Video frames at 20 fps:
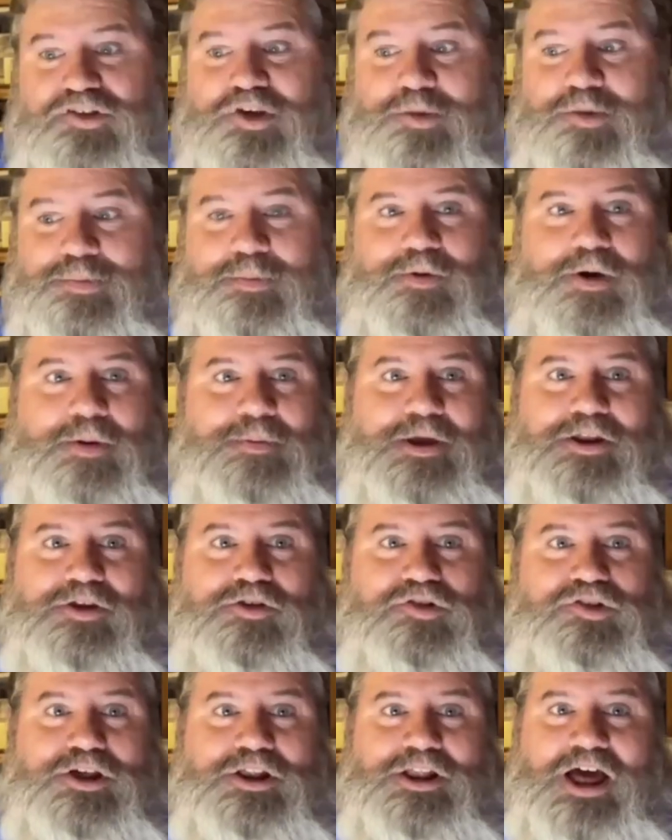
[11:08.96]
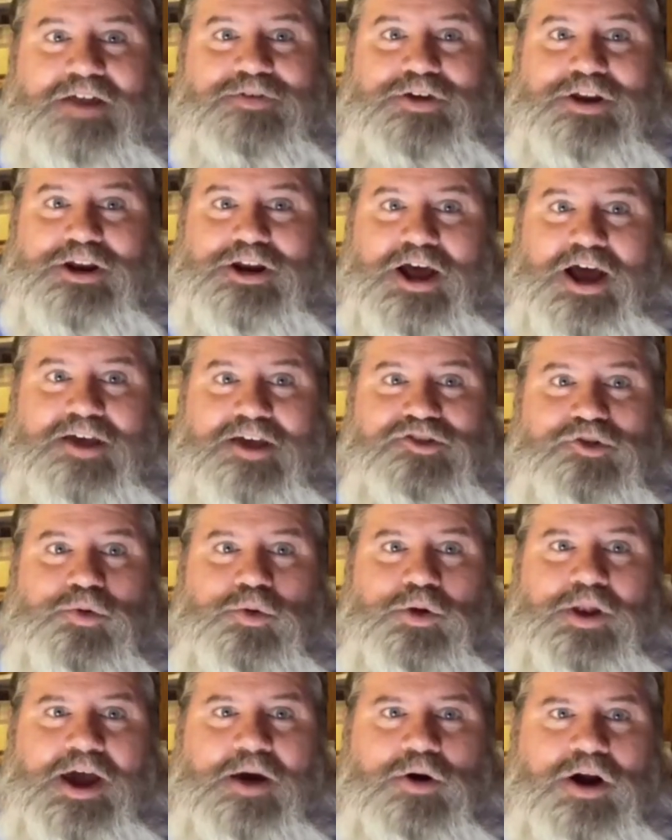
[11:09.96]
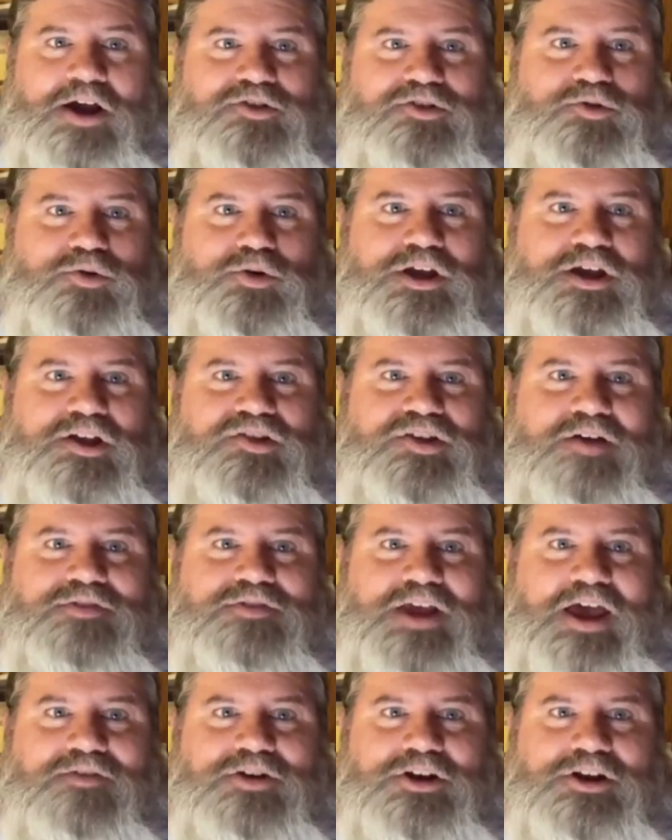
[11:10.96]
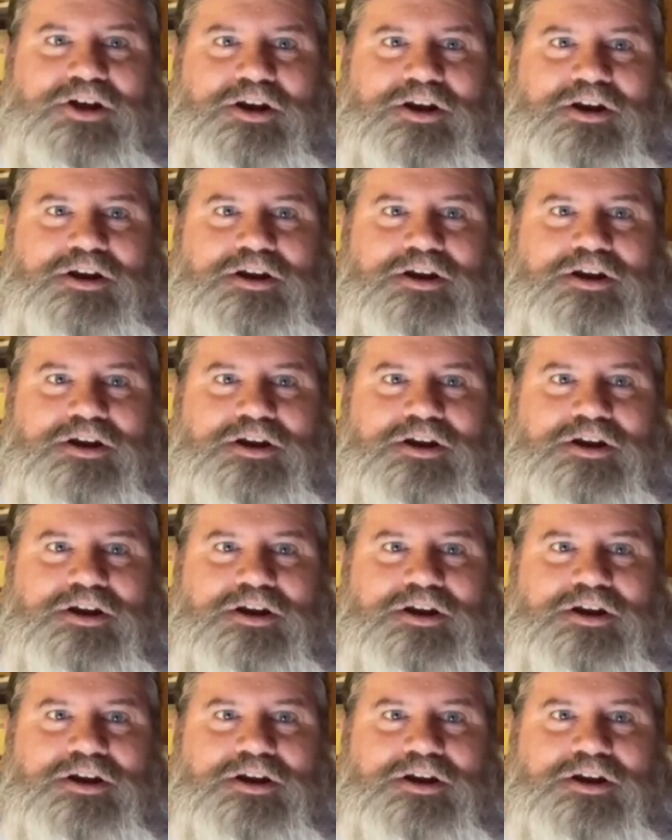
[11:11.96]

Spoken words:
people, you see a lot of it in high school now, where high school kids have to have it done.